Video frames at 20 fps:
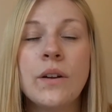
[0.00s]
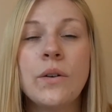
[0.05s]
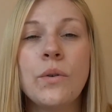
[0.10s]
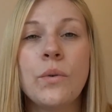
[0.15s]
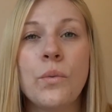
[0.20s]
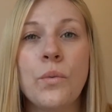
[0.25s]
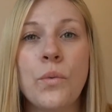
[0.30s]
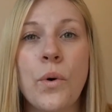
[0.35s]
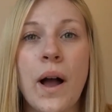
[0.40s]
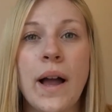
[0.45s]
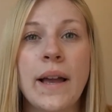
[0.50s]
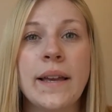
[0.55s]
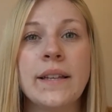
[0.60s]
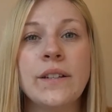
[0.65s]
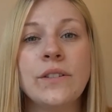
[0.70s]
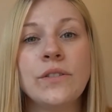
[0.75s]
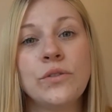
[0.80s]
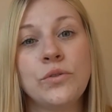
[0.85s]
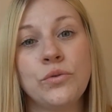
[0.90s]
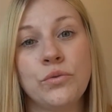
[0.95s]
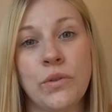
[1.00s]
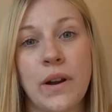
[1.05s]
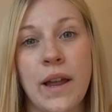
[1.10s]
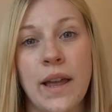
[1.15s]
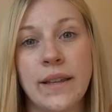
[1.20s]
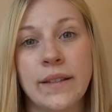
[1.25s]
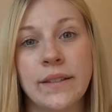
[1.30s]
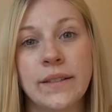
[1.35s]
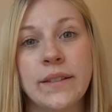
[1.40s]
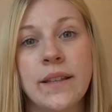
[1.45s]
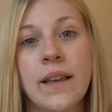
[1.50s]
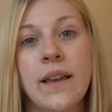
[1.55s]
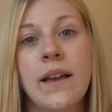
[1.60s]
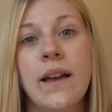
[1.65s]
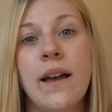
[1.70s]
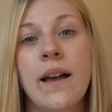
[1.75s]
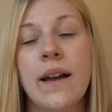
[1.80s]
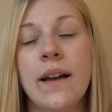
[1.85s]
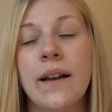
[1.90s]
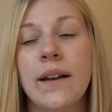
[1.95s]
white dress
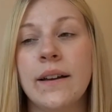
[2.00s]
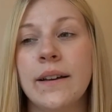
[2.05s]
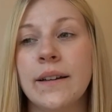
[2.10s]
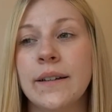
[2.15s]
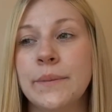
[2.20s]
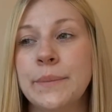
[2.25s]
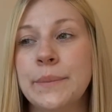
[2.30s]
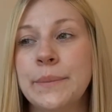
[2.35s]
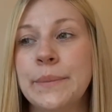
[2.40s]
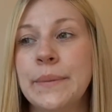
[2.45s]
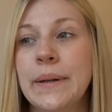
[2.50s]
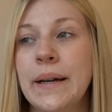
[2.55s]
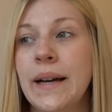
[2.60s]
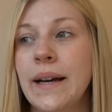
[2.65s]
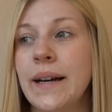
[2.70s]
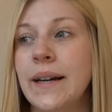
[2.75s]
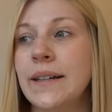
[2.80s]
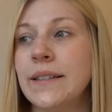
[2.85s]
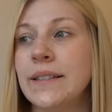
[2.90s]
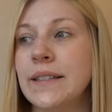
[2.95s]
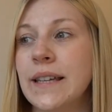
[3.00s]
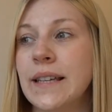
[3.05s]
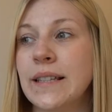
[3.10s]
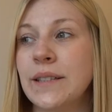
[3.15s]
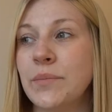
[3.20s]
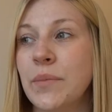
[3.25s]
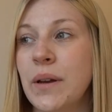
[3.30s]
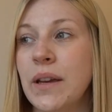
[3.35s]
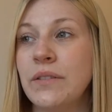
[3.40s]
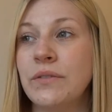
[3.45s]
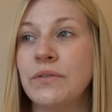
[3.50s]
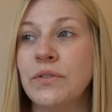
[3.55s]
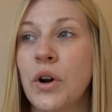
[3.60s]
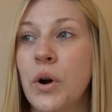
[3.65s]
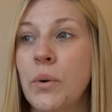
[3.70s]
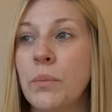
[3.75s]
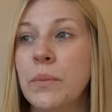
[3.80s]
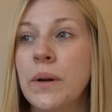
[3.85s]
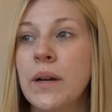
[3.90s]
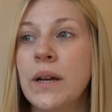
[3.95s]
and it's made
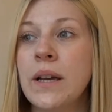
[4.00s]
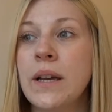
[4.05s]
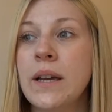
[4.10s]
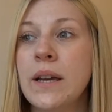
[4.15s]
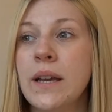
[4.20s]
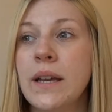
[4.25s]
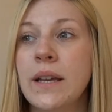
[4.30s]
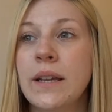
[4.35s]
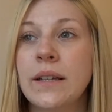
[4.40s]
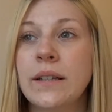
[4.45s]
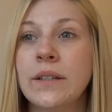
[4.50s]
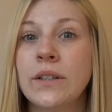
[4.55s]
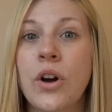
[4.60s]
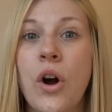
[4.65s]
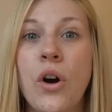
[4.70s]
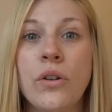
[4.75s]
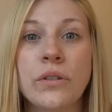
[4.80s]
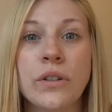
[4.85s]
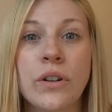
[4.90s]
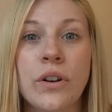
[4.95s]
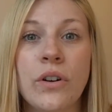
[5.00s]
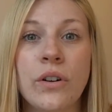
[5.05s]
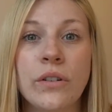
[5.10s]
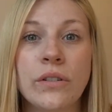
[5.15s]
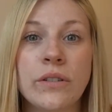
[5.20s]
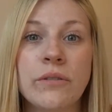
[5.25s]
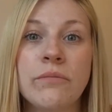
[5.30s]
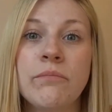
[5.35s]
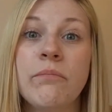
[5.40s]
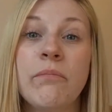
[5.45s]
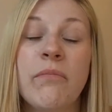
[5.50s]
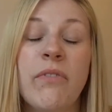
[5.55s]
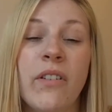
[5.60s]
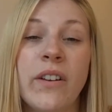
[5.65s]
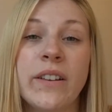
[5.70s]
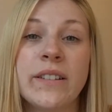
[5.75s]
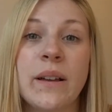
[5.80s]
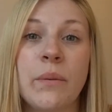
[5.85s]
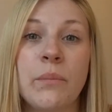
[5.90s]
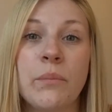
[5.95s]
from cotton gauze, for
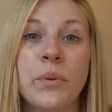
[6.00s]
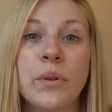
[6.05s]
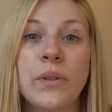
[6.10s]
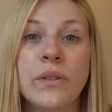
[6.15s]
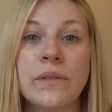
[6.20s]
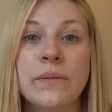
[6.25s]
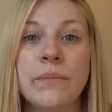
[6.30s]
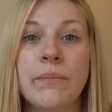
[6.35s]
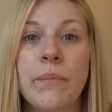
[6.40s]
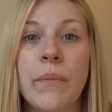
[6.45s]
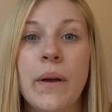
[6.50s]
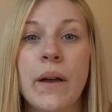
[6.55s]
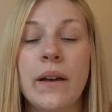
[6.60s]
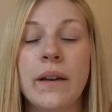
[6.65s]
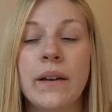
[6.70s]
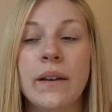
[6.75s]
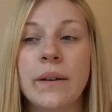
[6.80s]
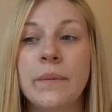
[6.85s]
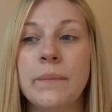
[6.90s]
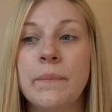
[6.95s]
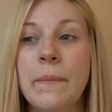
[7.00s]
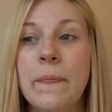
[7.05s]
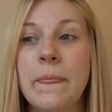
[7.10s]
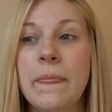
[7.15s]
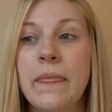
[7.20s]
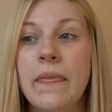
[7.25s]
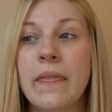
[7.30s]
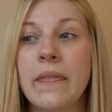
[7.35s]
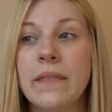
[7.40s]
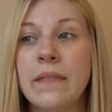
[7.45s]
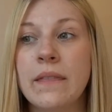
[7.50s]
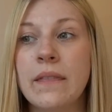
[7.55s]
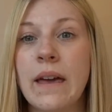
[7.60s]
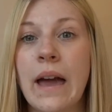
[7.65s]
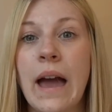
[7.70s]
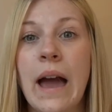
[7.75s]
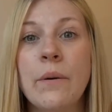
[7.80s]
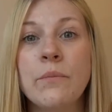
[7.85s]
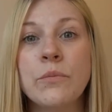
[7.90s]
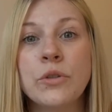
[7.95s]
example,
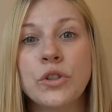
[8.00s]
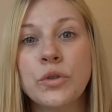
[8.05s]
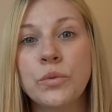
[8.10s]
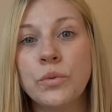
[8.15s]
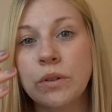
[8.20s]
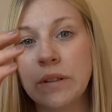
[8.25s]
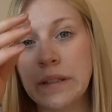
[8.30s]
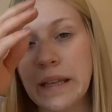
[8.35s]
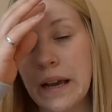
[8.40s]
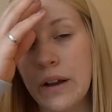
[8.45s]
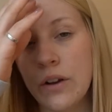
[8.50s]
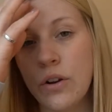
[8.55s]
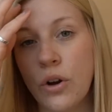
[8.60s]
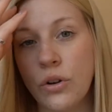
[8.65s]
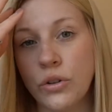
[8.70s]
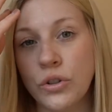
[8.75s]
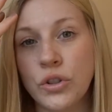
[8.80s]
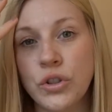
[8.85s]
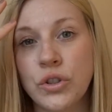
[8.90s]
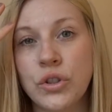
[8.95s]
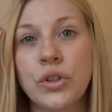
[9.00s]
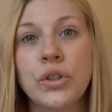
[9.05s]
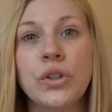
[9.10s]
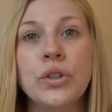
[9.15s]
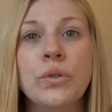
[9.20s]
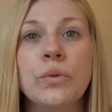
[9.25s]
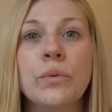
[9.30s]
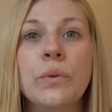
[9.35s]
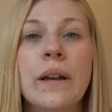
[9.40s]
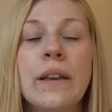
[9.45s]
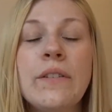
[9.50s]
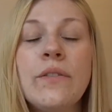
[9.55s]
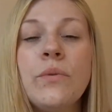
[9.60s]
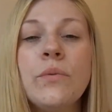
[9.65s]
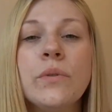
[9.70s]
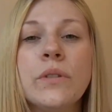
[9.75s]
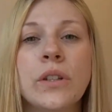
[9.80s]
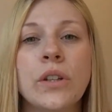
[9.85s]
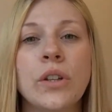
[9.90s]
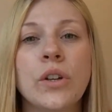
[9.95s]
how much would that cost you if you
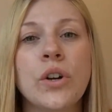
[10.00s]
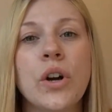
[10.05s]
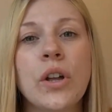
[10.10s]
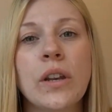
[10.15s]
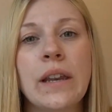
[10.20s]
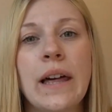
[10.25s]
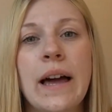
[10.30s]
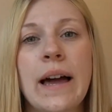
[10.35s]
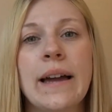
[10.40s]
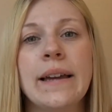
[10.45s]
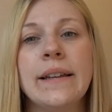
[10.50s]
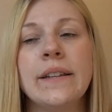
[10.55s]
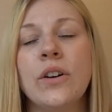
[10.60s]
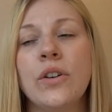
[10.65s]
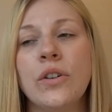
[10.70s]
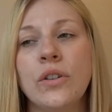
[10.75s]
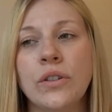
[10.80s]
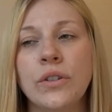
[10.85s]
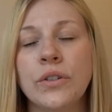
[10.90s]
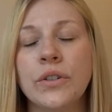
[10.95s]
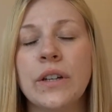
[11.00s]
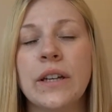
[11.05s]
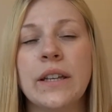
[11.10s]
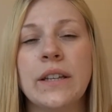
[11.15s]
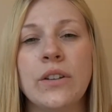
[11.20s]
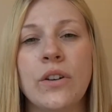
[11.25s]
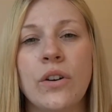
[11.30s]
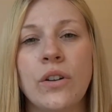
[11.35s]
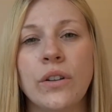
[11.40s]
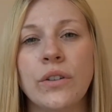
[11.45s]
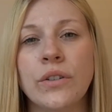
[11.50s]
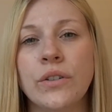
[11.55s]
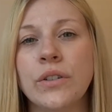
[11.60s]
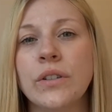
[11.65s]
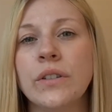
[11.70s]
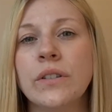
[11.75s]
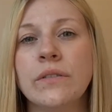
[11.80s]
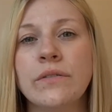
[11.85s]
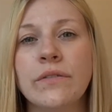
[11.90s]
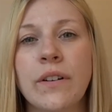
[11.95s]
were to look online or look in your
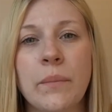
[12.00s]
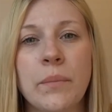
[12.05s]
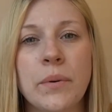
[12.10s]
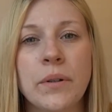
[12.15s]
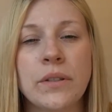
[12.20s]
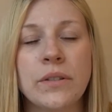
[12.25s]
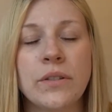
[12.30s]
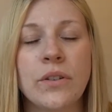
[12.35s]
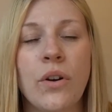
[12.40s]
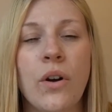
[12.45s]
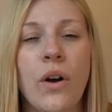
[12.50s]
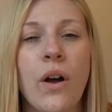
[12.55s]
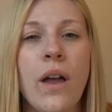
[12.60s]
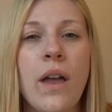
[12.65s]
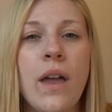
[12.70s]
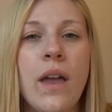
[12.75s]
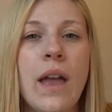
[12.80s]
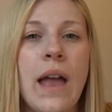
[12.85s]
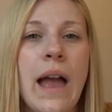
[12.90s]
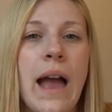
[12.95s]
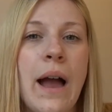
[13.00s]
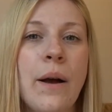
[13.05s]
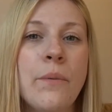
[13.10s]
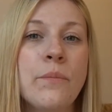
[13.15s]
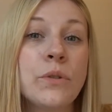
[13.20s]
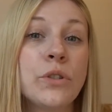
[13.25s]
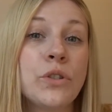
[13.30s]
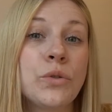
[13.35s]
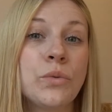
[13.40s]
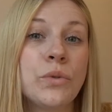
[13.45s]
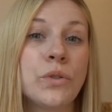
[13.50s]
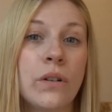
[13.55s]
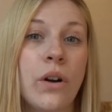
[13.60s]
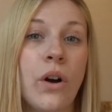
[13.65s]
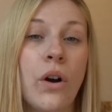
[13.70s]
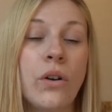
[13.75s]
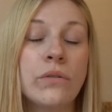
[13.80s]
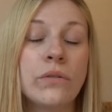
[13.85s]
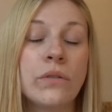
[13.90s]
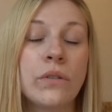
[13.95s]
local fabric store? How much would
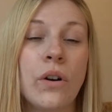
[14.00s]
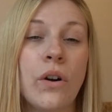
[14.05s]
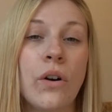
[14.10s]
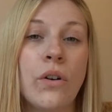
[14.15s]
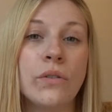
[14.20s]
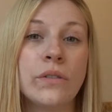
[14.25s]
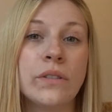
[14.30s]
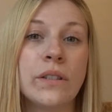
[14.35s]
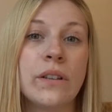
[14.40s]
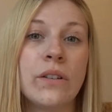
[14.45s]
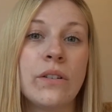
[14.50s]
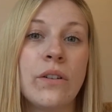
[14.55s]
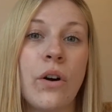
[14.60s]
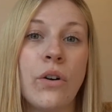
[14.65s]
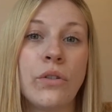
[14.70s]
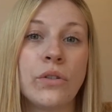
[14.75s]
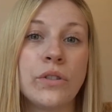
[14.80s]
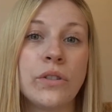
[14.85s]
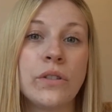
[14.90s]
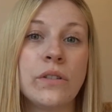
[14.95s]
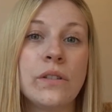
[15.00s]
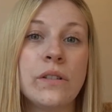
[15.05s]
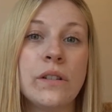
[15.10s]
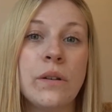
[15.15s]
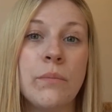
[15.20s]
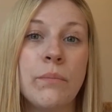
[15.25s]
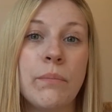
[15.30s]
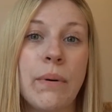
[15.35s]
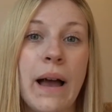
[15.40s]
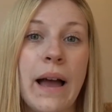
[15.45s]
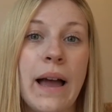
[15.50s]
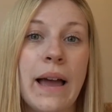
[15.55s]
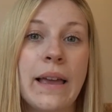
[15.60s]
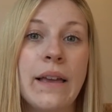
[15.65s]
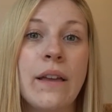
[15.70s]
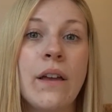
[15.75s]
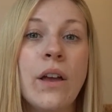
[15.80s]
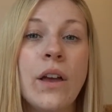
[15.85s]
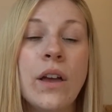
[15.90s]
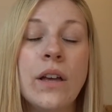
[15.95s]
cotton gauze cost to
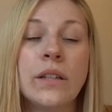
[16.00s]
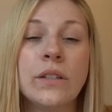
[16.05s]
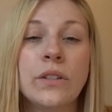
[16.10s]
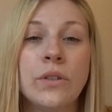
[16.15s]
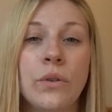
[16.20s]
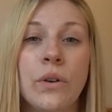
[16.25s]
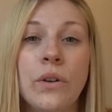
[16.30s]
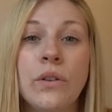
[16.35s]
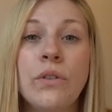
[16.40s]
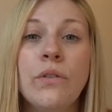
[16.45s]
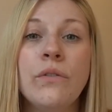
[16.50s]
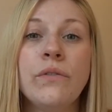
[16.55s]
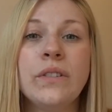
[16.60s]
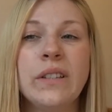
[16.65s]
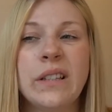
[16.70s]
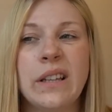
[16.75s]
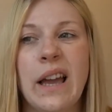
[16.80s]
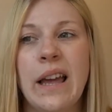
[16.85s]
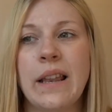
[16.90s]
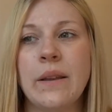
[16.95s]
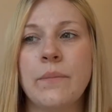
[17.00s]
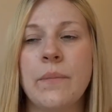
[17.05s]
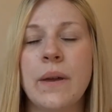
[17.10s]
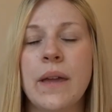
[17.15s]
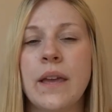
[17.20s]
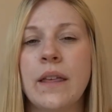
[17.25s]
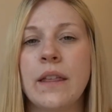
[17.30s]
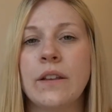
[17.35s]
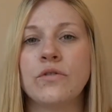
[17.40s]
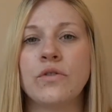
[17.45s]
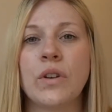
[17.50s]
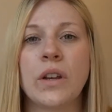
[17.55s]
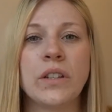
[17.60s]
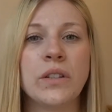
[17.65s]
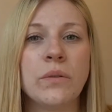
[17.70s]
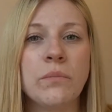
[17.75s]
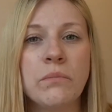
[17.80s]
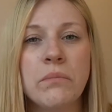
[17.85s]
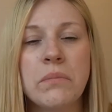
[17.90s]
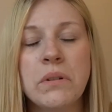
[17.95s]
buy to enough to kind of make that dress?
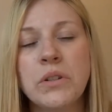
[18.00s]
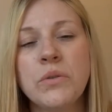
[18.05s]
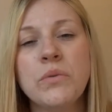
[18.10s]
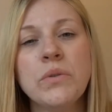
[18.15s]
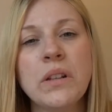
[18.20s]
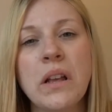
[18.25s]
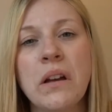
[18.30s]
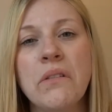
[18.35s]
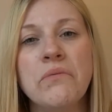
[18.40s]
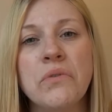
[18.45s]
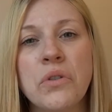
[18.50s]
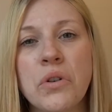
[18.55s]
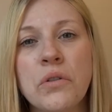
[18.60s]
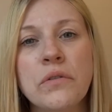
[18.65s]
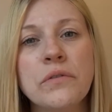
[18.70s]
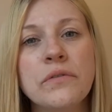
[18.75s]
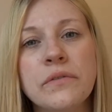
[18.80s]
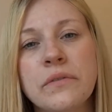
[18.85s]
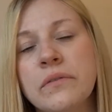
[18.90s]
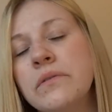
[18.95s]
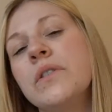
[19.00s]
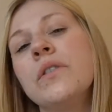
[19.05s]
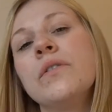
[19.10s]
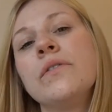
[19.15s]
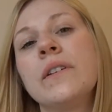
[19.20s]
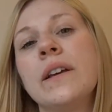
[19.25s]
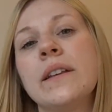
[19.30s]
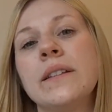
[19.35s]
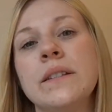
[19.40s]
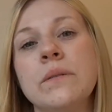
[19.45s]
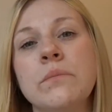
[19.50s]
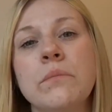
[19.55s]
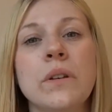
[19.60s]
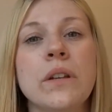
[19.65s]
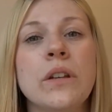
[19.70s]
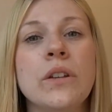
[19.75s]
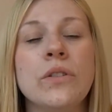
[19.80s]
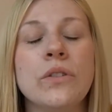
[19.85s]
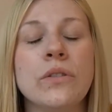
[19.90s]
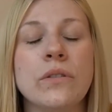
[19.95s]
Do it a rough guesstimate,
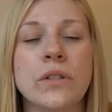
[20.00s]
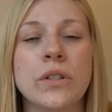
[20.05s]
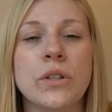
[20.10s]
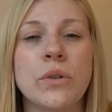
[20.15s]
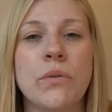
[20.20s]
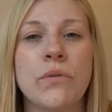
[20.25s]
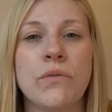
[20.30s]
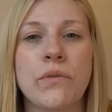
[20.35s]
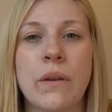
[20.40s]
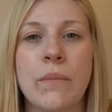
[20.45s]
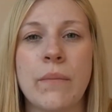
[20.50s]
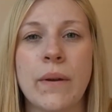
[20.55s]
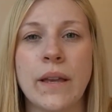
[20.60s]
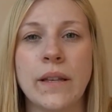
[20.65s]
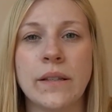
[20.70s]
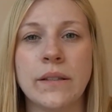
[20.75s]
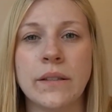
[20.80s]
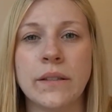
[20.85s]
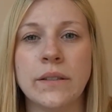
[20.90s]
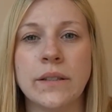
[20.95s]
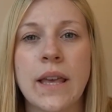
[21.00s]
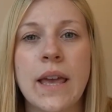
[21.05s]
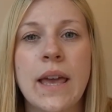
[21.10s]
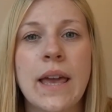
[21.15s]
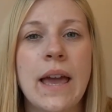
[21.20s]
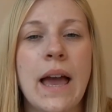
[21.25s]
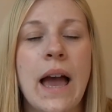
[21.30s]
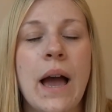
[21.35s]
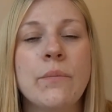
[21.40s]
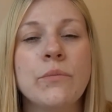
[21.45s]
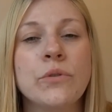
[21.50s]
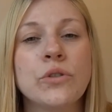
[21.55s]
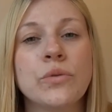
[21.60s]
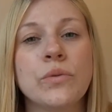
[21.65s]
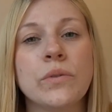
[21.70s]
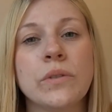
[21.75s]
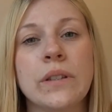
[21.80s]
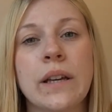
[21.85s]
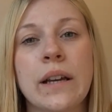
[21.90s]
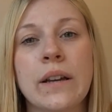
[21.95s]
you know, 2 or 3 meters. How much
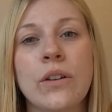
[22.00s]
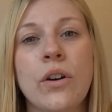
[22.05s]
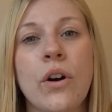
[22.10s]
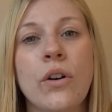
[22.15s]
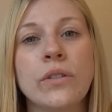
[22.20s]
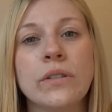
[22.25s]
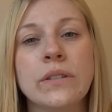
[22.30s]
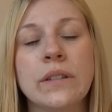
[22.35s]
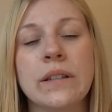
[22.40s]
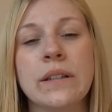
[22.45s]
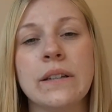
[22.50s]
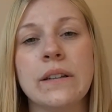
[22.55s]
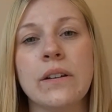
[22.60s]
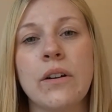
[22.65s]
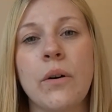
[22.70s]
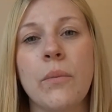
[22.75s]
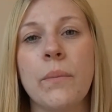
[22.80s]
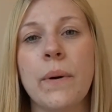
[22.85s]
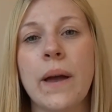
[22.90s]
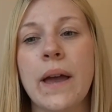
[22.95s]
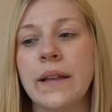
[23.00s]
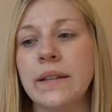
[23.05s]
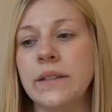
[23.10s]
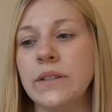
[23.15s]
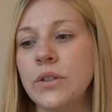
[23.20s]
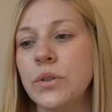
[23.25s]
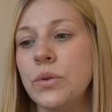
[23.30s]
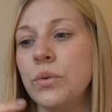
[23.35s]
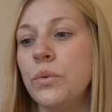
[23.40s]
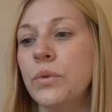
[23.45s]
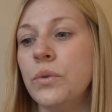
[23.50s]
would that cost? And compared to